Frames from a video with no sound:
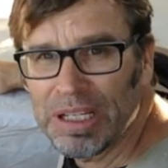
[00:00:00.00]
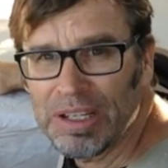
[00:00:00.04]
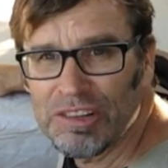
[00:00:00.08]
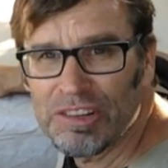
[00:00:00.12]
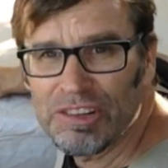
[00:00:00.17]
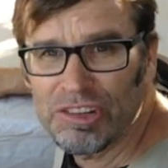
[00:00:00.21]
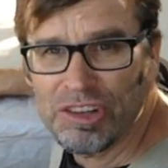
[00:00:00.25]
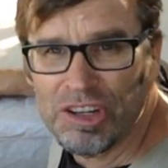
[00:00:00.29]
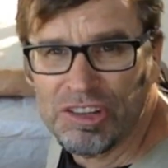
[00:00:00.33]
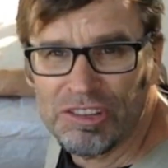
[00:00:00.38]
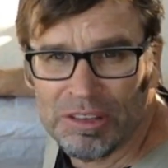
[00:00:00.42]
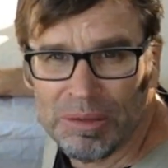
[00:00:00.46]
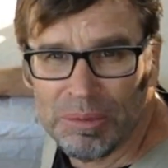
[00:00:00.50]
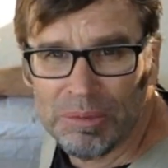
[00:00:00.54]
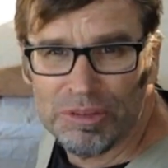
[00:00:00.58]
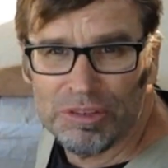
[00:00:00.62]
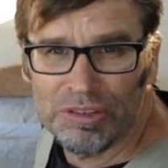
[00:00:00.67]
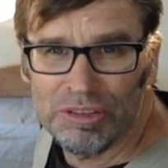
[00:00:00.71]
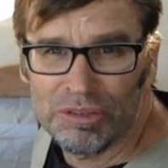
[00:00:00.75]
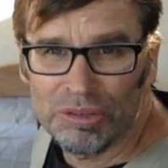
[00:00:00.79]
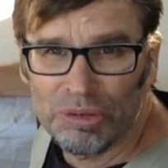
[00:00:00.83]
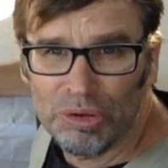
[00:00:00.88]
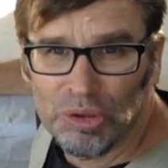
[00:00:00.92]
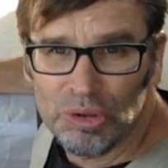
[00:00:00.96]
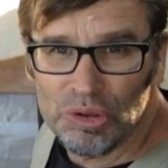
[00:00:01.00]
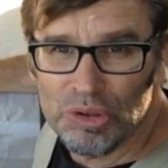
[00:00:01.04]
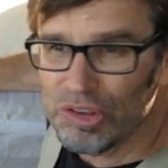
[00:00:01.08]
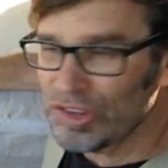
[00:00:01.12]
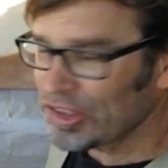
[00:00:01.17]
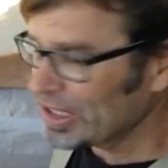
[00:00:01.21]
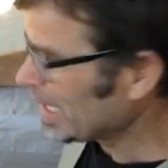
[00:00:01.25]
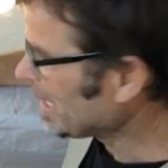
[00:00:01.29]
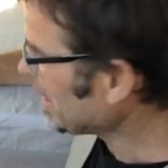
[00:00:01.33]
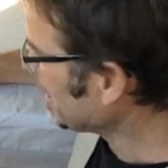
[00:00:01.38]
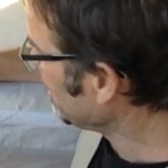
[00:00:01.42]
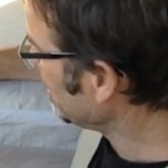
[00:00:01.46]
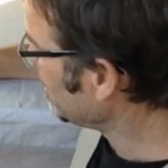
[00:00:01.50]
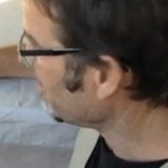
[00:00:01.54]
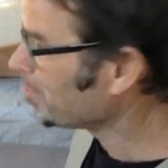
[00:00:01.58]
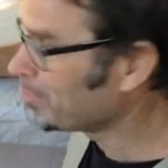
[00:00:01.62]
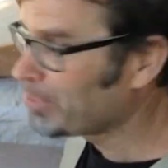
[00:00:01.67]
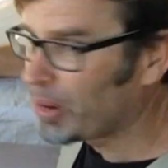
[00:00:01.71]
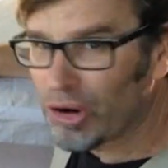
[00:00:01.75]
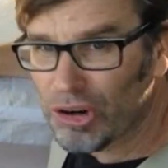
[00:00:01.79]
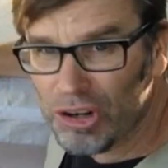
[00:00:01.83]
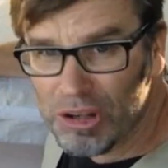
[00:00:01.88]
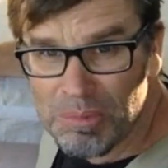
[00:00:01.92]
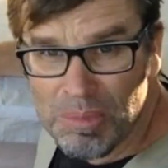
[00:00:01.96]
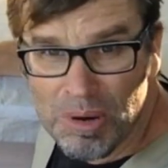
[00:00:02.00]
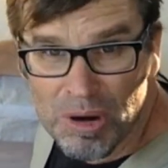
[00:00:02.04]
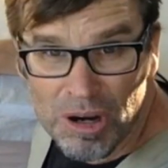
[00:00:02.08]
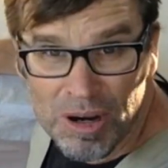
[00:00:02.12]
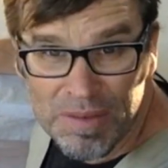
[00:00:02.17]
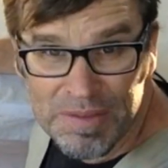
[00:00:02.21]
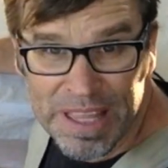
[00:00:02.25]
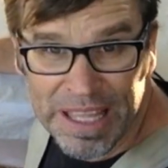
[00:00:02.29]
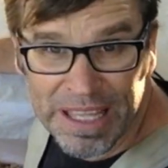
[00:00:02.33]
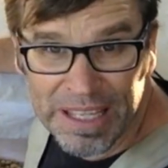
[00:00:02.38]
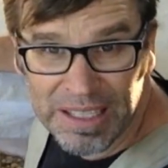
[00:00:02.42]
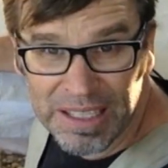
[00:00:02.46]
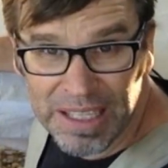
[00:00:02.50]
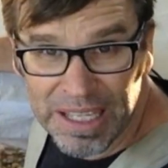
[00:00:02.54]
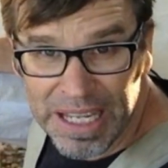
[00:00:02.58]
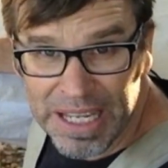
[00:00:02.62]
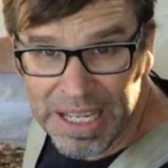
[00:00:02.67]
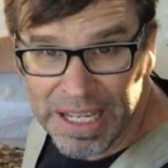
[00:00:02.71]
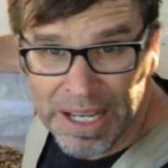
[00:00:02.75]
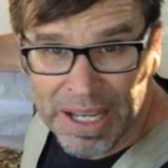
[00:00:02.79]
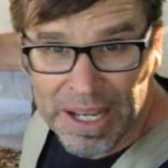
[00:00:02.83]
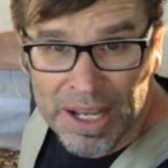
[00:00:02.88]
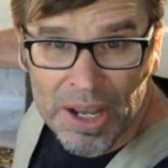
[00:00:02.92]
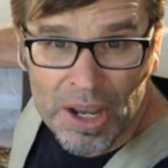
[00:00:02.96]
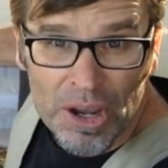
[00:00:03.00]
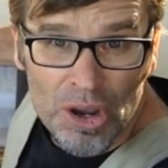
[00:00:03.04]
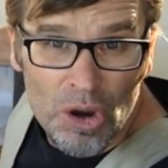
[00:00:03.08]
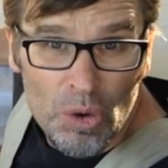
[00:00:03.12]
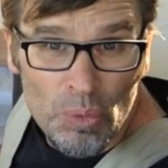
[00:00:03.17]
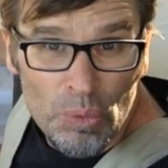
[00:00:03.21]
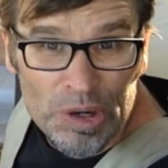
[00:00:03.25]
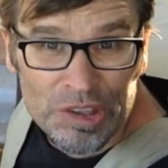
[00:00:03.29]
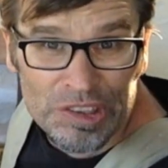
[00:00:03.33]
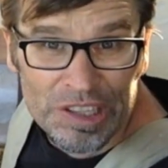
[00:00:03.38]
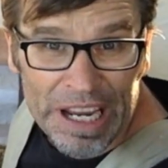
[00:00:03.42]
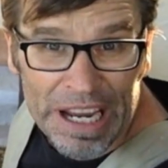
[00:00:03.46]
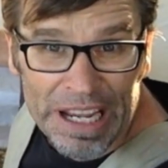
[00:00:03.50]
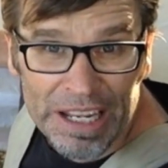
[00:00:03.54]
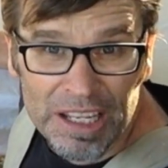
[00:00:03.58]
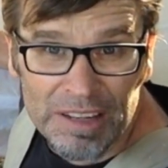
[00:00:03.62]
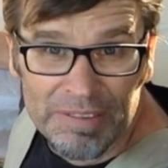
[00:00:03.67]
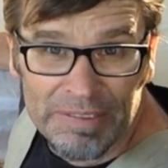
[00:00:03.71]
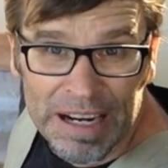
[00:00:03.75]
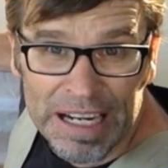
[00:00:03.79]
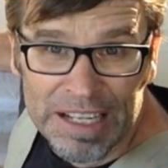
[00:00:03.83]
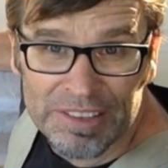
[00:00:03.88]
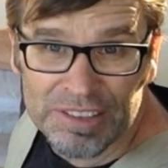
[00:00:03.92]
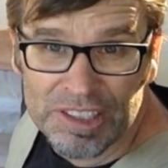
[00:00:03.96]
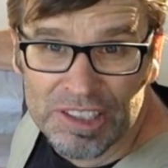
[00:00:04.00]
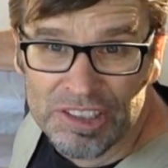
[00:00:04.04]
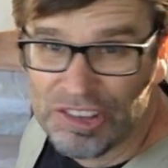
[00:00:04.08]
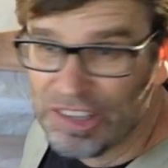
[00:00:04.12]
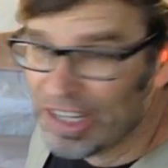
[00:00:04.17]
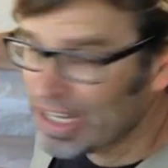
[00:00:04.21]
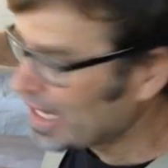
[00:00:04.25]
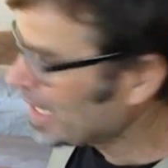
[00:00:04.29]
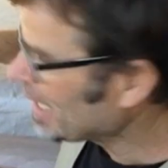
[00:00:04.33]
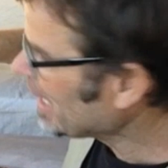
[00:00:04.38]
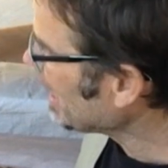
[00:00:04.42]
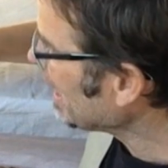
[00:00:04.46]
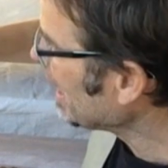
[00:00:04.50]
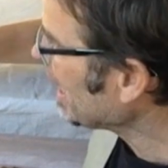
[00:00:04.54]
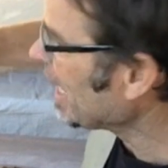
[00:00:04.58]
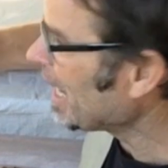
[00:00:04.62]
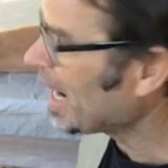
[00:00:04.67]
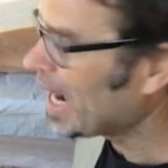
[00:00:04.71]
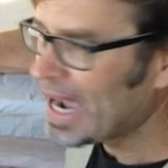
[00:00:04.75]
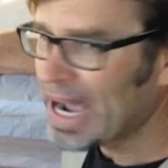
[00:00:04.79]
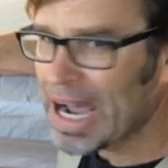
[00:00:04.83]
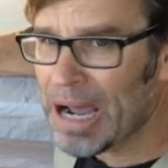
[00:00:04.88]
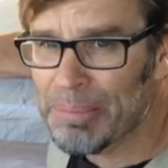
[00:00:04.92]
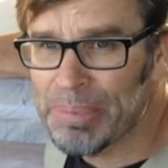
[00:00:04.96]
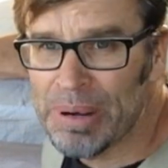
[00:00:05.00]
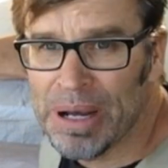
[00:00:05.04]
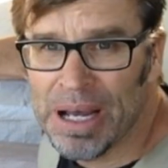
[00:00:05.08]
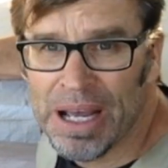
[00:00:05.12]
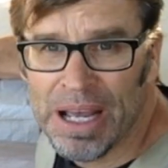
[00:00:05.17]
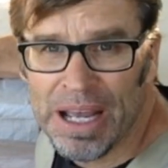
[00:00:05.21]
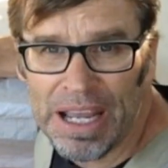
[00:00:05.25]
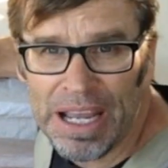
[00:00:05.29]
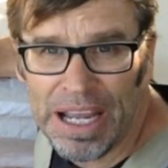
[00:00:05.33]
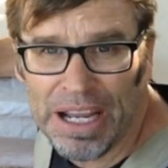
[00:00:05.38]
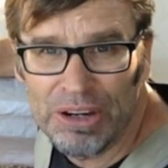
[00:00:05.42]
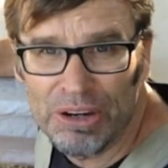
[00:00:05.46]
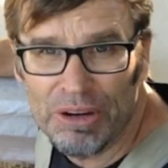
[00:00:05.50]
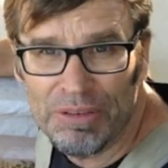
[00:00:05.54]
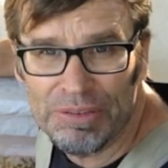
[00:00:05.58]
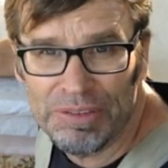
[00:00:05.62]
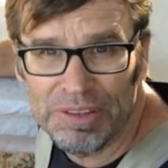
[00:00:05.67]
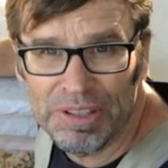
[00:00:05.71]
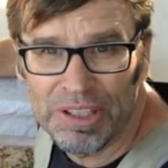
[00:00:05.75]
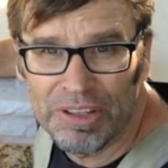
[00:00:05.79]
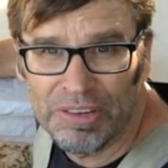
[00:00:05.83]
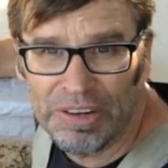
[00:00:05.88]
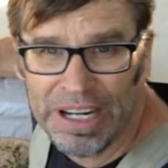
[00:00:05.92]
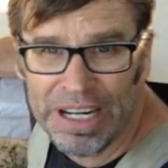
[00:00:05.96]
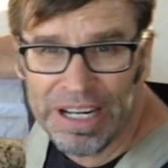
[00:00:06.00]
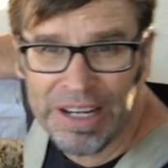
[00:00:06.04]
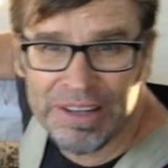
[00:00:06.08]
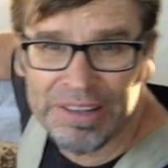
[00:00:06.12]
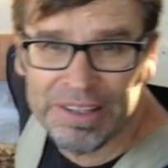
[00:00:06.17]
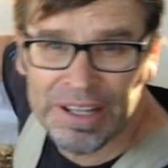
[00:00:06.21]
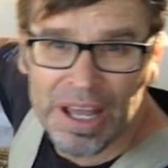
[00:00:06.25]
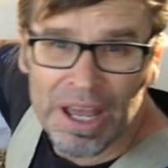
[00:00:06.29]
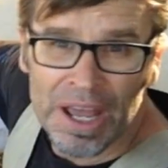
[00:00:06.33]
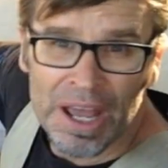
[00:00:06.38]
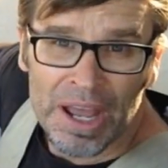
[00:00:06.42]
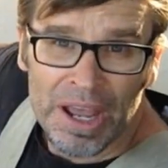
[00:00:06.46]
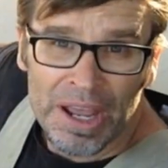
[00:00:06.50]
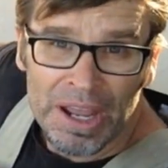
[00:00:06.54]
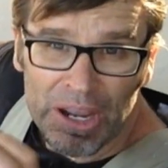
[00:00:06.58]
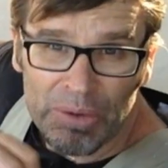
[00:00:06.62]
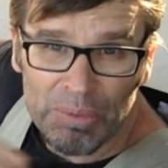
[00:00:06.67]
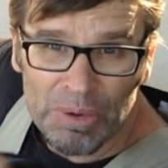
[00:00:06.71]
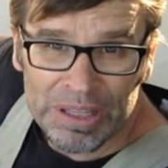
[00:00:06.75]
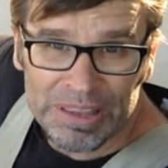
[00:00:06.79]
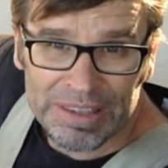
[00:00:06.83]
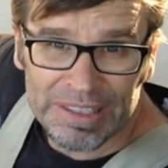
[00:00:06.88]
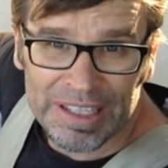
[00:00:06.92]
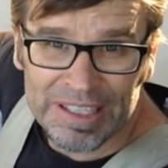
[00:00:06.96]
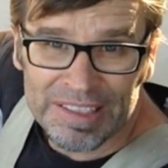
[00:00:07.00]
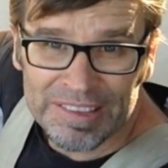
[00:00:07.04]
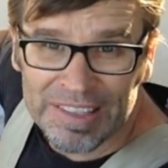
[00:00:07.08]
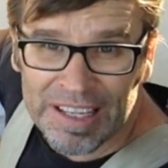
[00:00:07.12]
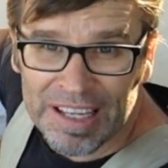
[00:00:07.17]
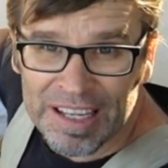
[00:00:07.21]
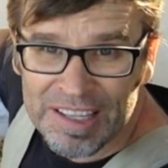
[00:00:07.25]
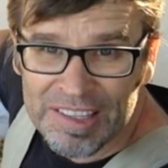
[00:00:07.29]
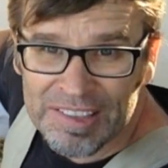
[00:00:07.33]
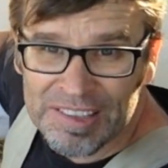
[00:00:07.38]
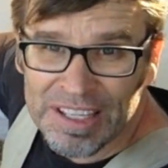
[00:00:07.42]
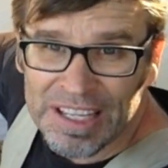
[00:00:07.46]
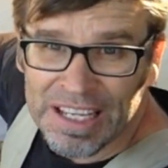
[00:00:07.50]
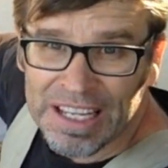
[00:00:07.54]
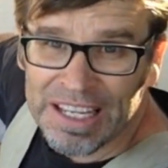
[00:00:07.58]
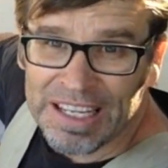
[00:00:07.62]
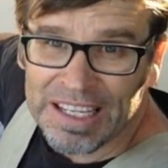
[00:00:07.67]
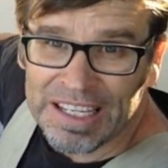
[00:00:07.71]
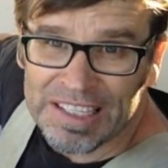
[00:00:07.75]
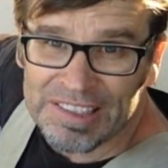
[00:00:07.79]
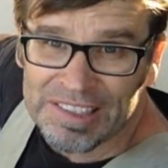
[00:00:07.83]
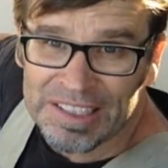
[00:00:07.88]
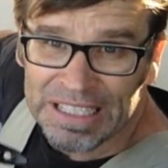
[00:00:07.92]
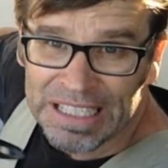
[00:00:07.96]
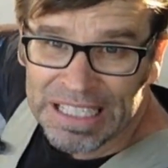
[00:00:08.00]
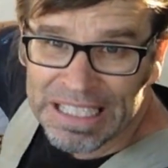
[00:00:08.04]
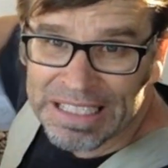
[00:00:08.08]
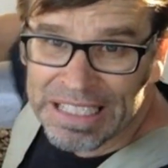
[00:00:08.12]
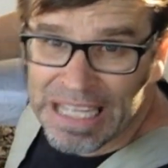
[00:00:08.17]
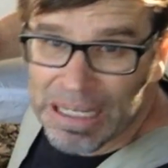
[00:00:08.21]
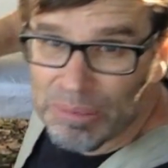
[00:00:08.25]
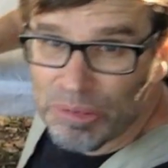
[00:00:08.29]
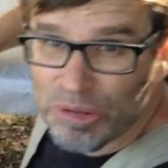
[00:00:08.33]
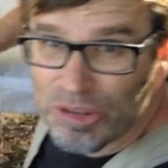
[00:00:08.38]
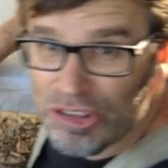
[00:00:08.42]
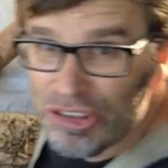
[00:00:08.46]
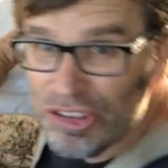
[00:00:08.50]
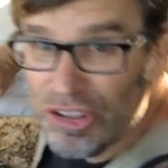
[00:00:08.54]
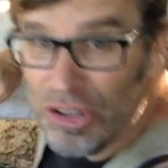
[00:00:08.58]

insert some screws into the bottom of that leg, which elevates the chair up and off the ground. And what that does is it enables